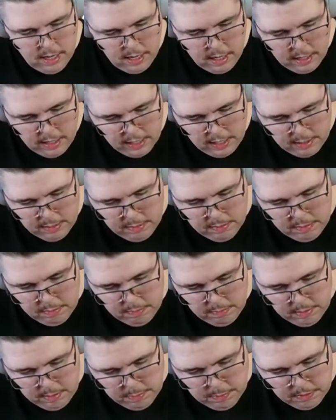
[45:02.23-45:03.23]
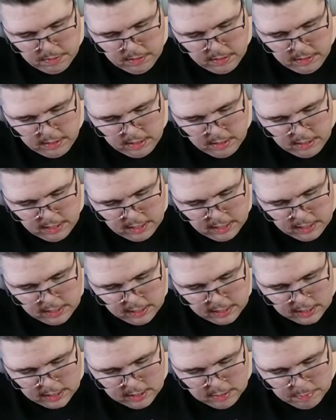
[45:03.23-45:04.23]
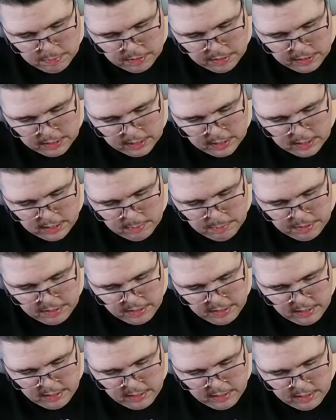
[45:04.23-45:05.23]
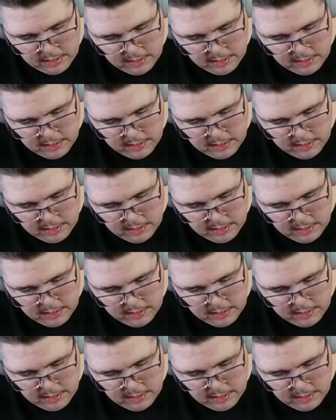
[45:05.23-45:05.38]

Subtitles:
Alright, one more. I think it's pretty good, but